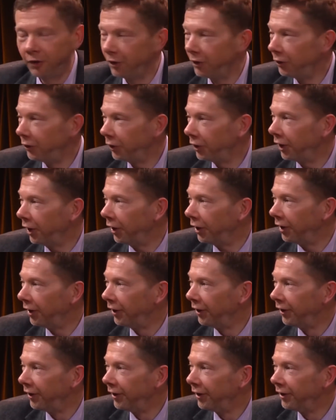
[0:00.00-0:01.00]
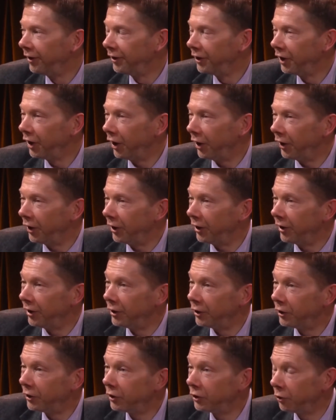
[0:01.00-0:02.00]
Okay.
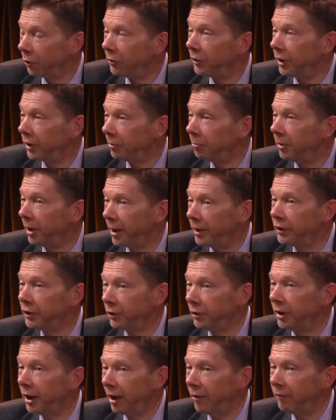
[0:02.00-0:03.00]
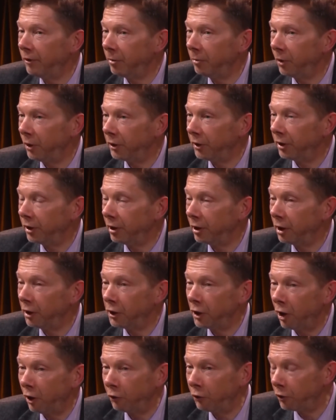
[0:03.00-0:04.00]
So that applies to everybody.
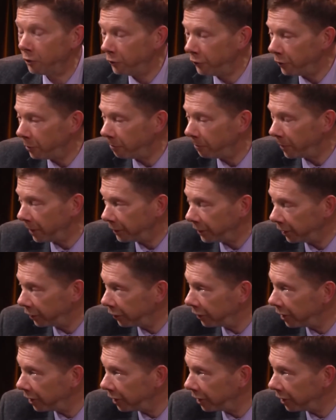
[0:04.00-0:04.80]
Now, the particular